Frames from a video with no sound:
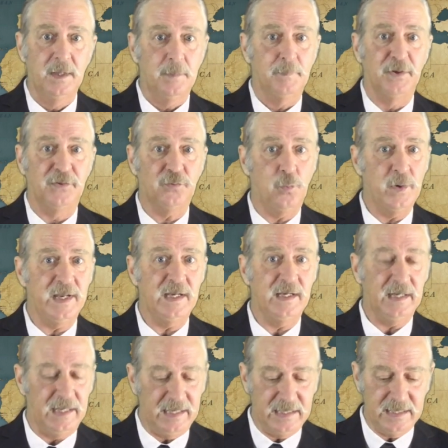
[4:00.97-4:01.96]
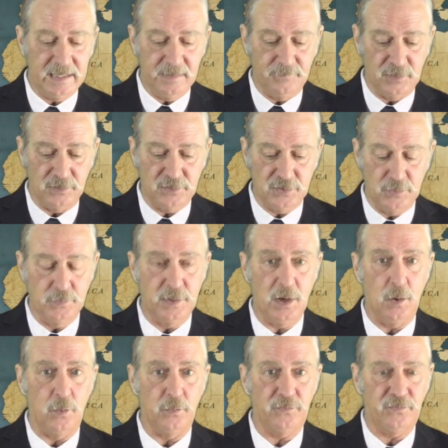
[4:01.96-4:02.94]
between any of the 2
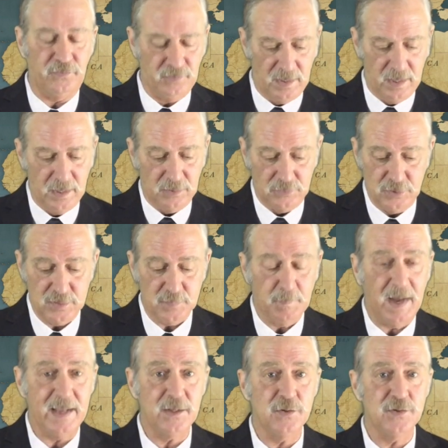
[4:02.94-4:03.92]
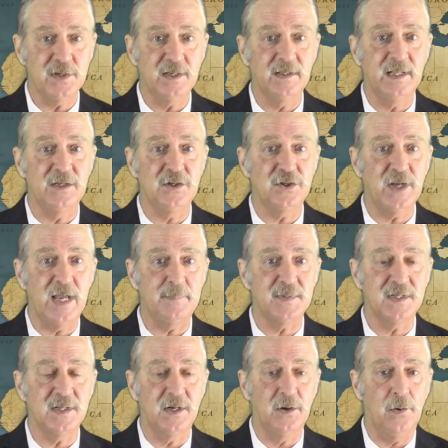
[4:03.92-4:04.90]
notes just by using these
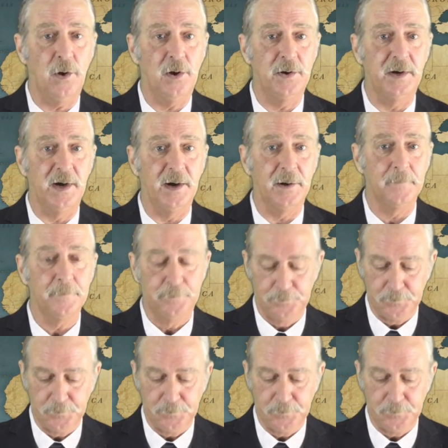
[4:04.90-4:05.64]
shapes that are on there.